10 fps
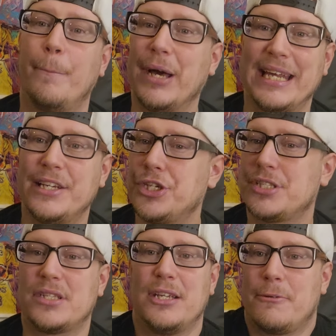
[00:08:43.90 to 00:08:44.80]
But he
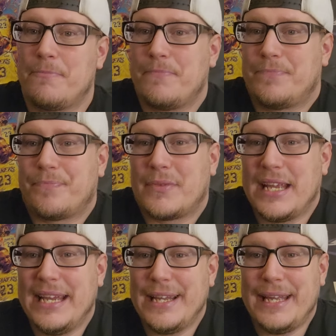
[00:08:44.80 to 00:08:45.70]
just,
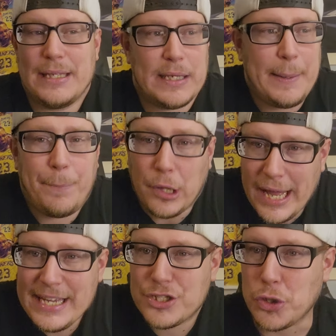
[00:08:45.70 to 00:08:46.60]
he
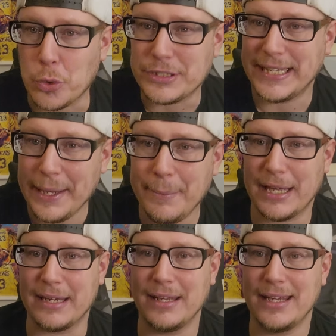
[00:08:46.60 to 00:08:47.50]
plays so
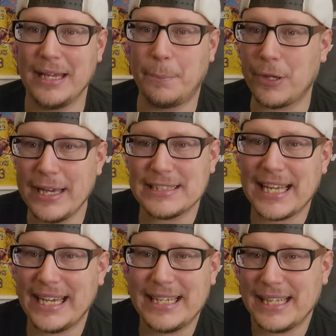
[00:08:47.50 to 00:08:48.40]
timid. He plays
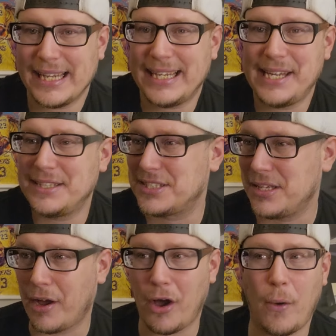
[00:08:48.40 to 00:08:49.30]
like he's
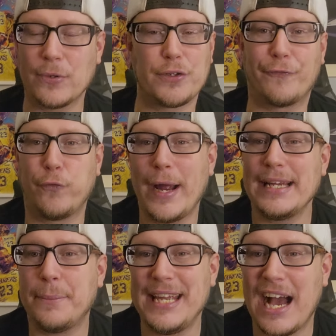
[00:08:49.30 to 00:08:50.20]
almost
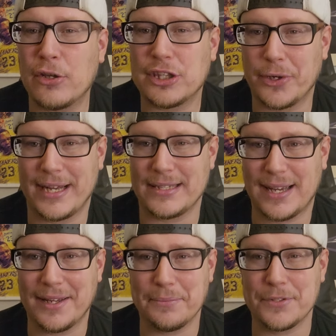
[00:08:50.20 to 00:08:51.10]
afraid to be out there at
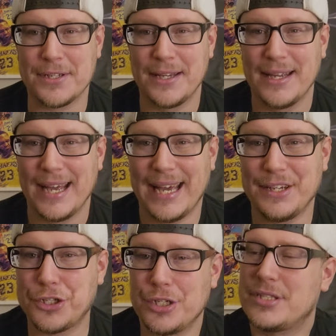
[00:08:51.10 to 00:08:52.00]
times. And
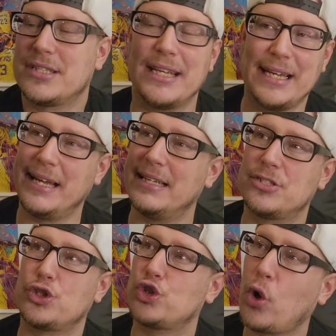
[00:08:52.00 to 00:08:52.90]
it's just, it's
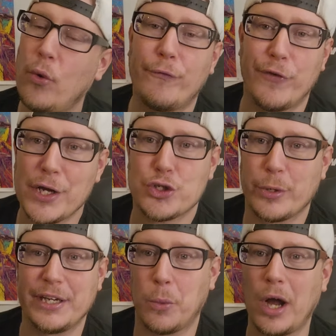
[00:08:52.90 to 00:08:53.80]
so
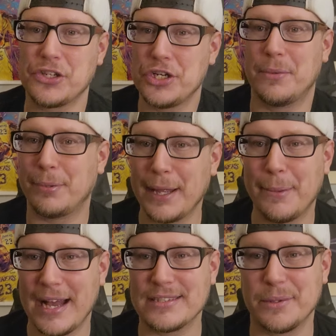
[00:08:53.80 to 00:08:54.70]
frustrating watching him play
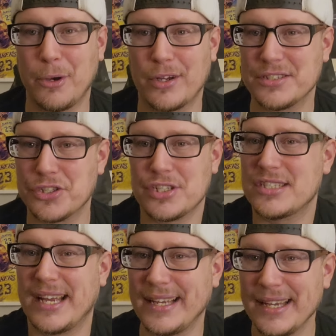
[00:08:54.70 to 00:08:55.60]
basketball. Because it's just
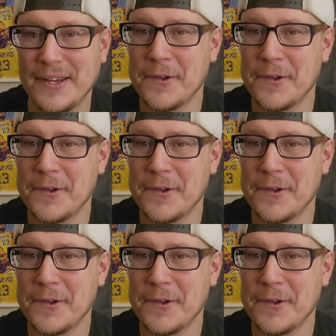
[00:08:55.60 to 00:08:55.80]
like,